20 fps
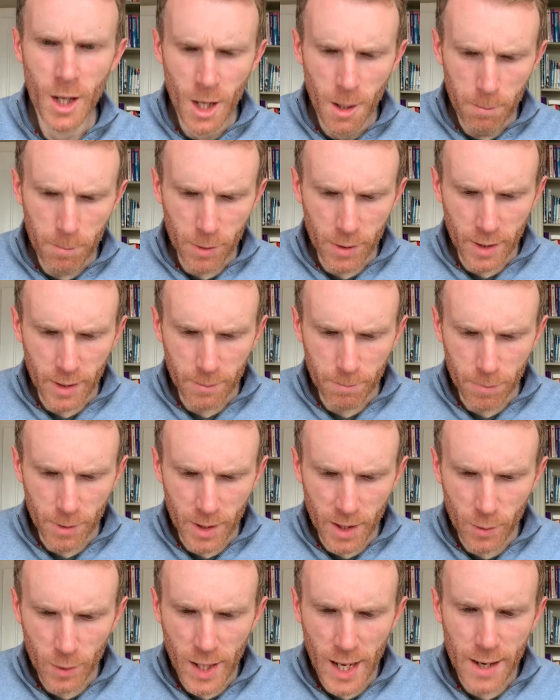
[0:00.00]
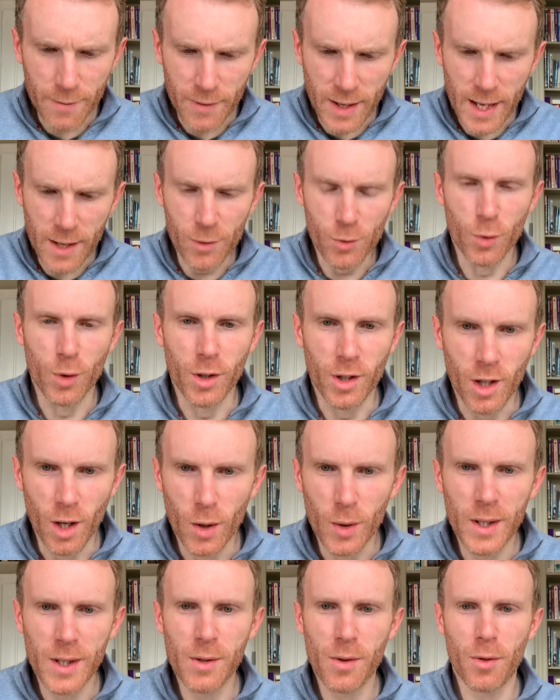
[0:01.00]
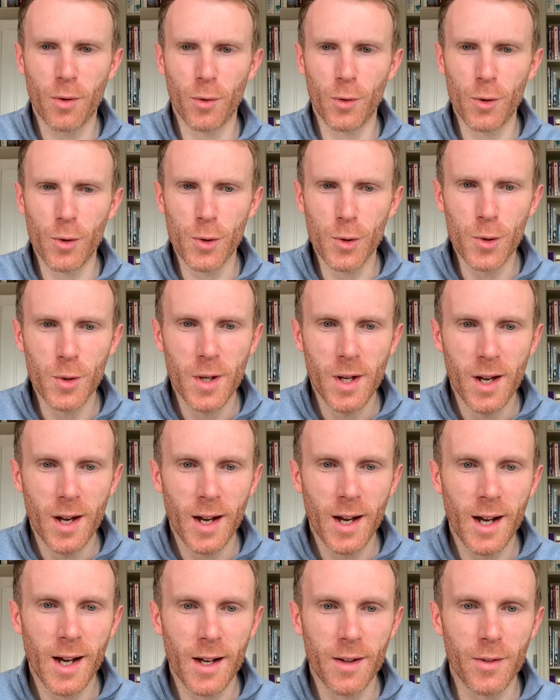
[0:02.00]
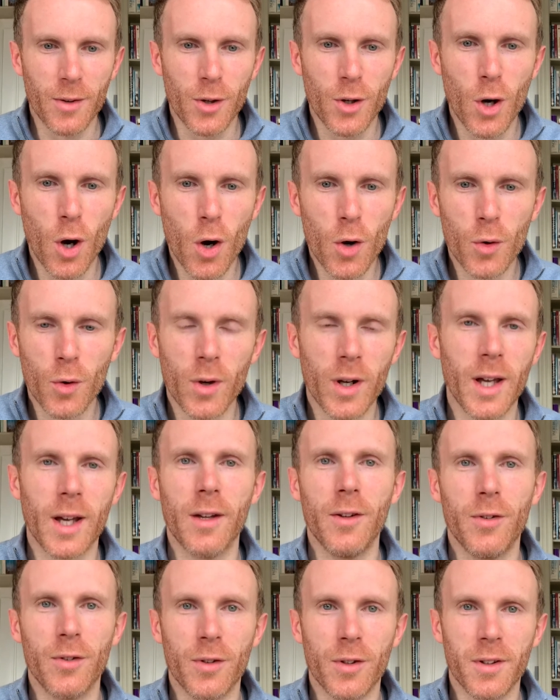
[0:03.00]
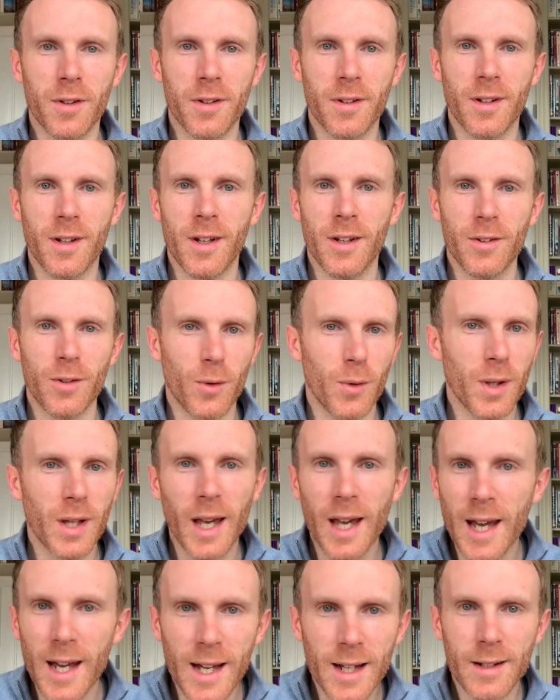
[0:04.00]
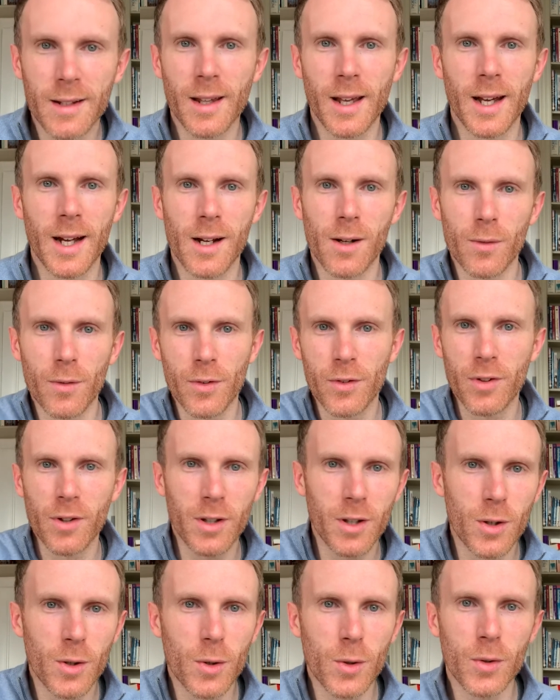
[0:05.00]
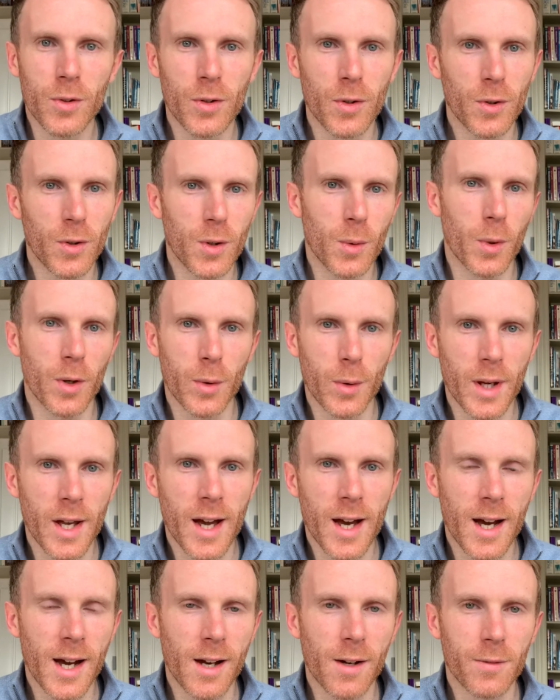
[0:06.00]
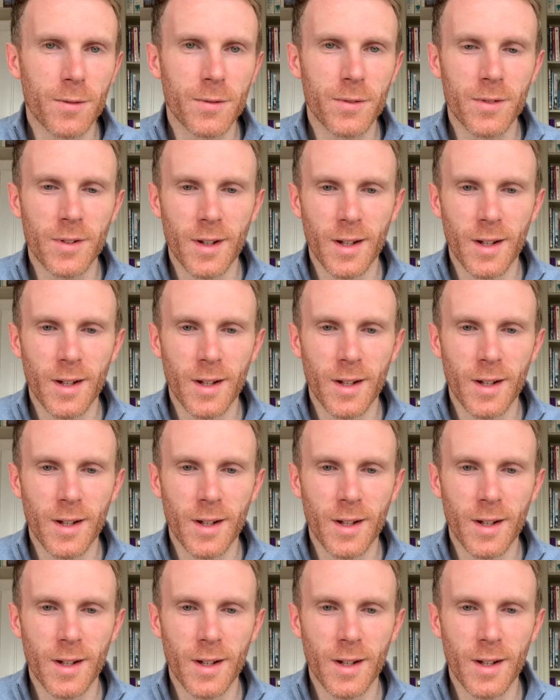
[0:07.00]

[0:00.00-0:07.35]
But here we have Ezra going through the congregation, doing a head count, seeing who's who, what do we have?